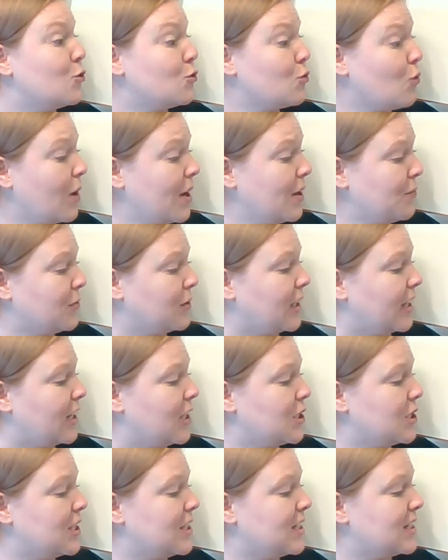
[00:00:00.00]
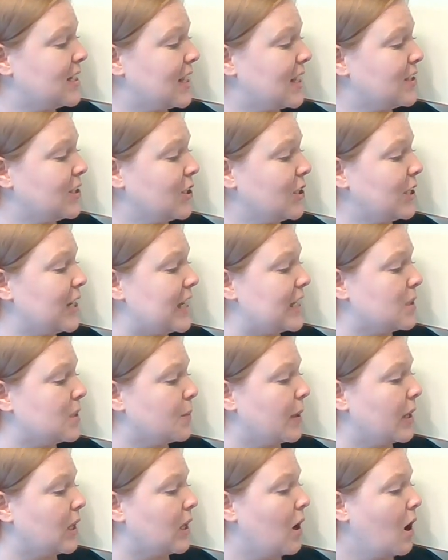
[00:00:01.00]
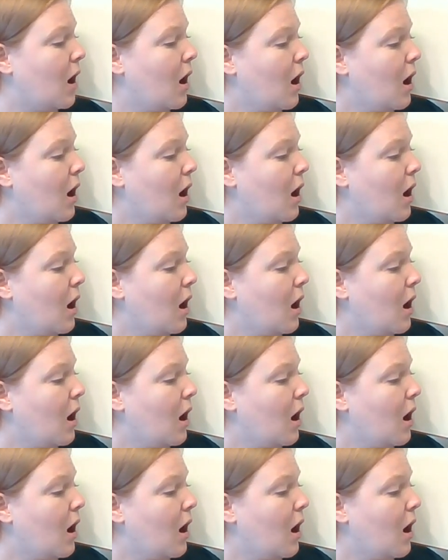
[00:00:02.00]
Joyfully, she said to her husband,